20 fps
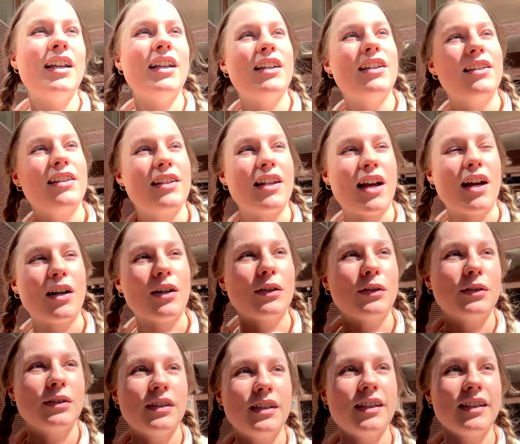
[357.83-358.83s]

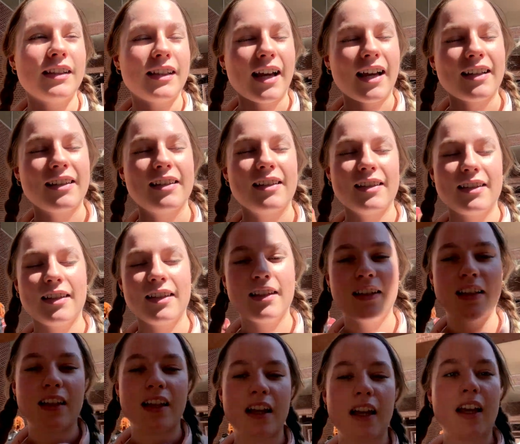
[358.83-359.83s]
So that's
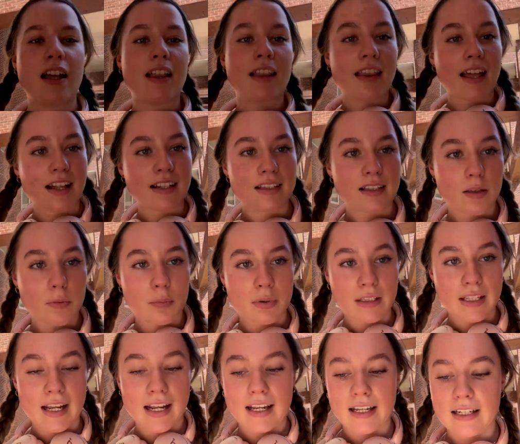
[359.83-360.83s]
the
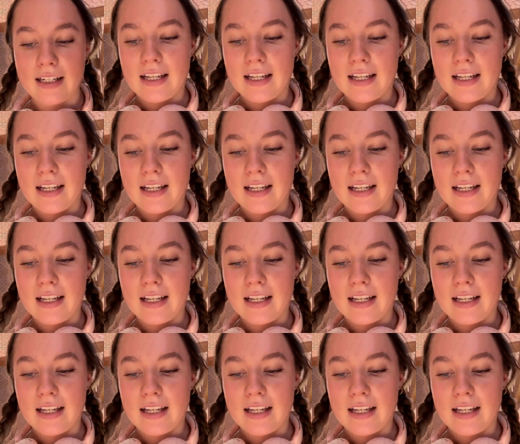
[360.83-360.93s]
plan.